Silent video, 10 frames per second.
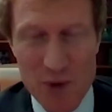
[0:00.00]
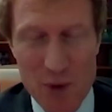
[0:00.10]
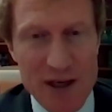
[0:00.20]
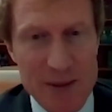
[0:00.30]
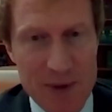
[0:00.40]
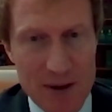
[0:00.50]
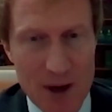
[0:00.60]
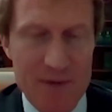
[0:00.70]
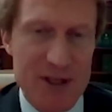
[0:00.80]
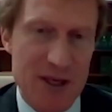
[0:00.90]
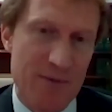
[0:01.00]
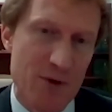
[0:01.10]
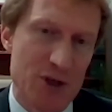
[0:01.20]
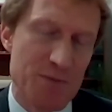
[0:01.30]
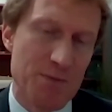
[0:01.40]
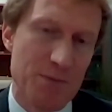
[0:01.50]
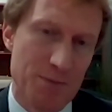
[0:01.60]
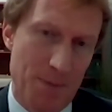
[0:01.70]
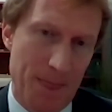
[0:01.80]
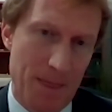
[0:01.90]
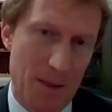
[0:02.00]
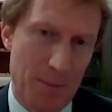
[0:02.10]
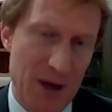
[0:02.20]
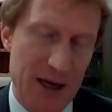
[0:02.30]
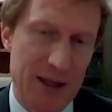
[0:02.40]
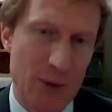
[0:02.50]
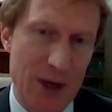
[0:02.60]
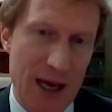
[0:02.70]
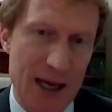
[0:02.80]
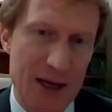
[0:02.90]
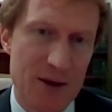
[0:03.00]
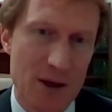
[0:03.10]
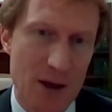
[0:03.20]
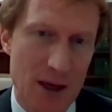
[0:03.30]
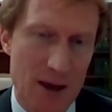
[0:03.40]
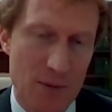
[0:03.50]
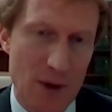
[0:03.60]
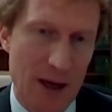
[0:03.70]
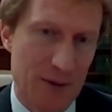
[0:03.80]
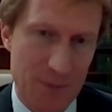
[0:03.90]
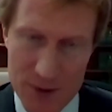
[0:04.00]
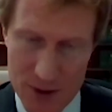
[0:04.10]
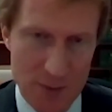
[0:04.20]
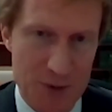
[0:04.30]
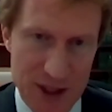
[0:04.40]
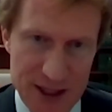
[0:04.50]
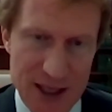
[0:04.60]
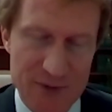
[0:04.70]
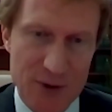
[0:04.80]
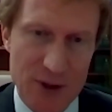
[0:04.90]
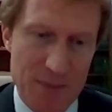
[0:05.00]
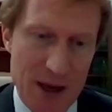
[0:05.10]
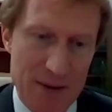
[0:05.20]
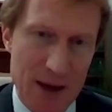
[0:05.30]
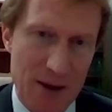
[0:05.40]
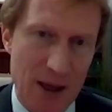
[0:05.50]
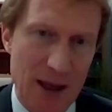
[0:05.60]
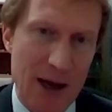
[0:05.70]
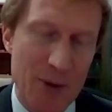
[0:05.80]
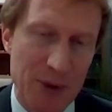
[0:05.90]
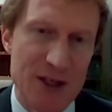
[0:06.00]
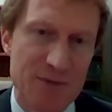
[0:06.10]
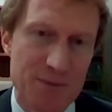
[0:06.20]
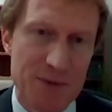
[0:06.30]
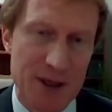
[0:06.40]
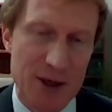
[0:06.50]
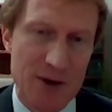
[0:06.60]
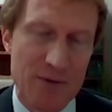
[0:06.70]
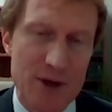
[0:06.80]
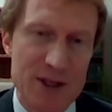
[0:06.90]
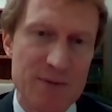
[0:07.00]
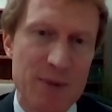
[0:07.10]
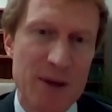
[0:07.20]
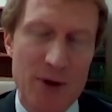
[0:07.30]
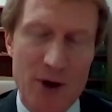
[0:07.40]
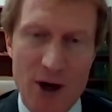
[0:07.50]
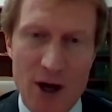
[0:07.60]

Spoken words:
We want to be obviously the first meeting that we had, while successful and allowed a place to hear voices of people that aren't